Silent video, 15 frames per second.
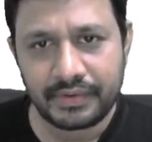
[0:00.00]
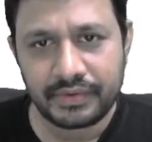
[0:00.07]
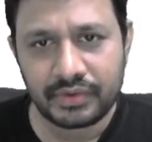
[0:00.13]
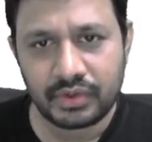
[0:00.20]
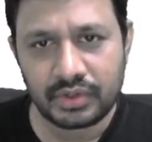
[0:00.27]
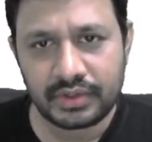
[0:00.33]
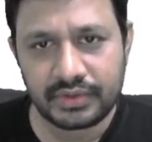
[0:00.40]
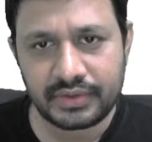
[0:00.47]

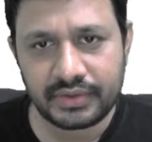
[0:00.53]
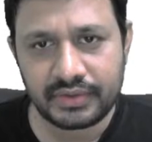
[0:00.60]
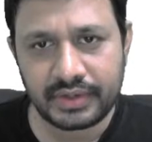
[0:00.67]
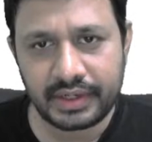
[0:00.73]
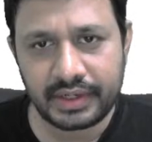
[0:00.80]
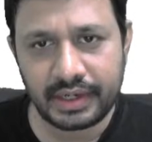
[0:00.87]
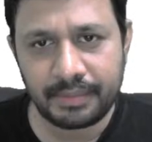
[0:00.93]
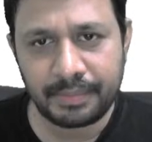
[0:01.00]
So this is
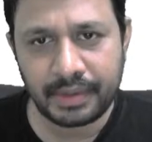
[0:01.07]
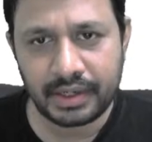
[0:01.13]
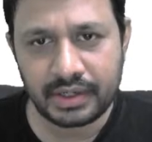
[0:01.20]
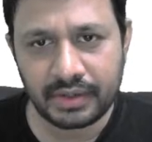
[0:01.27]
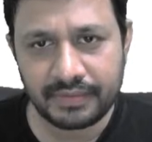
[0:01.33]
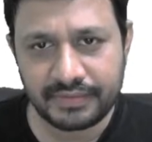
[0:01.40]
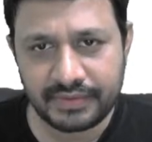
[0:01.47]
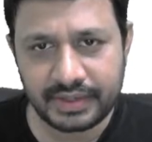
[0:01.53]
real part
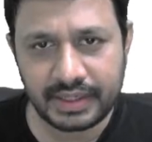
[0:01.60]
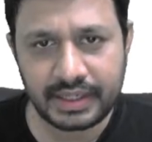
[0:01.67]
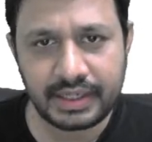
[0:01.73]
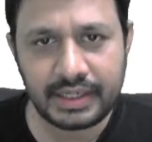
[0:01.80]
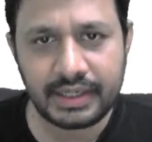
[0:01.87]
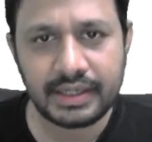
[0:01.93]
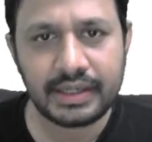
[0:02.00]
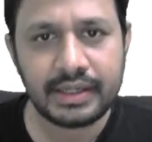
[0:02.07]
of
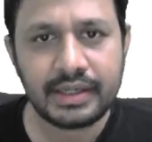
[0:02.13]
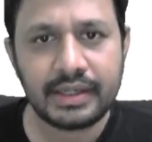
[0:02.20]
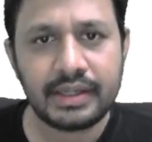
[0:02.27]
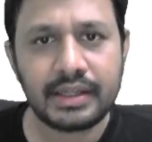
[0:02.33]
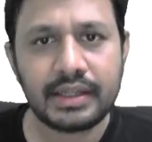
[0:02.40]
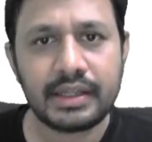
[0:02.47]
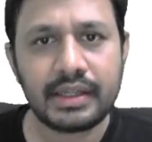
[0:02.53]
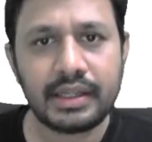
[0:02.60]
z,
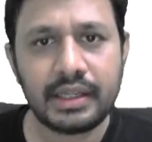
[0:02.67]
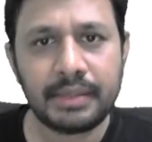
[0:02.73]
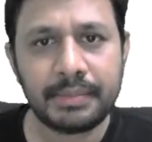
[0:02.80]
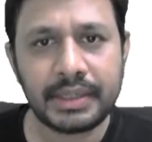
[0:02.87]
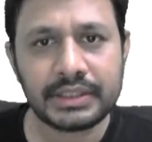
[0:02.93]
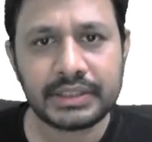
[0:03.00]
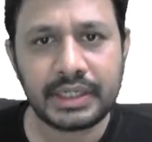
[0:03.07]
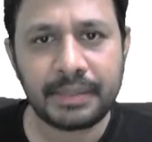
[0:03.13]

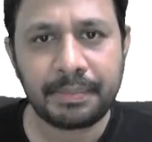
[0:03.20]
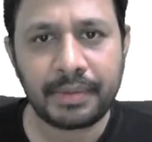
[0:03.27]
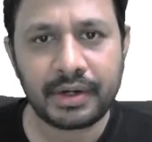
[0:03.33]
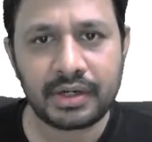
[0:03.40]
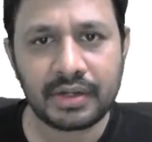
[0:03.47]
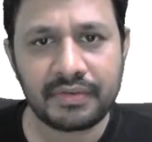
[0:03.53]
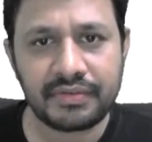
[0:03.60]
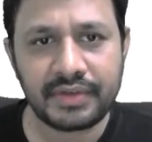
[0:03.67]
imaginary
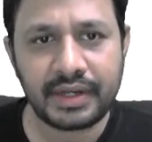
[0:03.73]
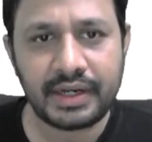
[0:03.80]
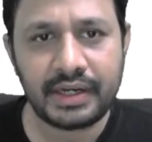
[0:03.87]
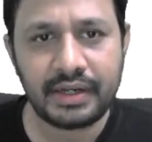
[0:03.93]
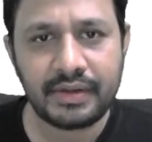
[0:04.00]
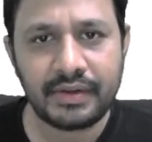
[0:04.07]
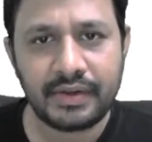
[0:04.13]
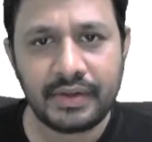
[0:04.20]
part of z.
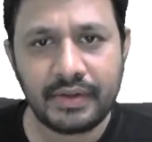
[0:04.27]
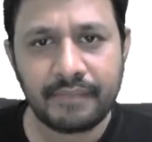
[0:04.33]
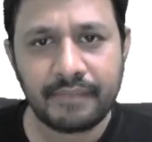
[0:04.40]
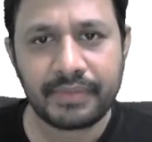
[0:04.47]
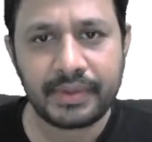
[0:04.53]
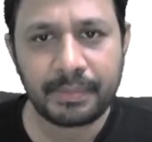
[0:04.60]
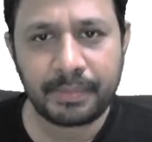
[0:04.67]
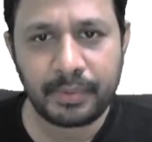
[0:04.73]

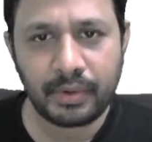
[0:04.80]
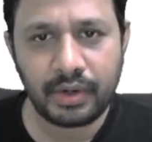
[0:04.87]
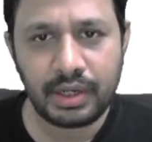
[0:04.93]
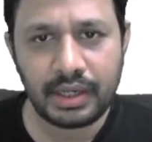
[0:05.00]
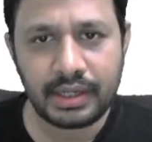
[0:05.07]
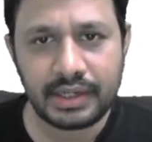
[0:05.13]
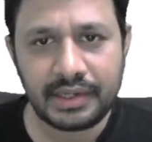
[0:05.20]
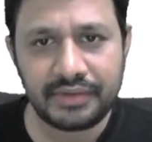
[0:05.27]
The
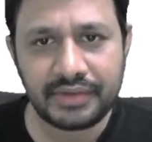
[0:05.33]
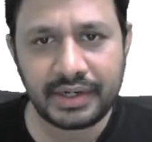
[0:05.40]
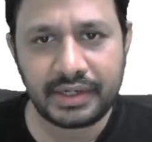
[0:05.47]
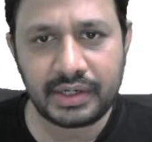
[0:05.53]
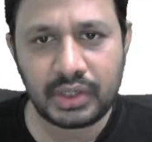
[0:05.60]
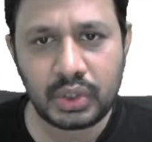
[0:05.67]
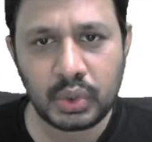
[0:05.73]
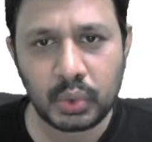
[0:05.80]
pole is at
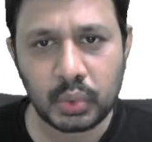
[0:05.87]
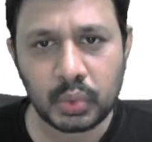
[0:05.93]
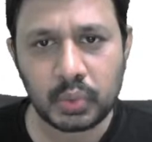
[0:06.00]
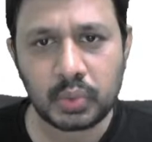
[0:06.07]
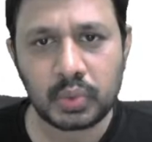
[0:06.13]
2.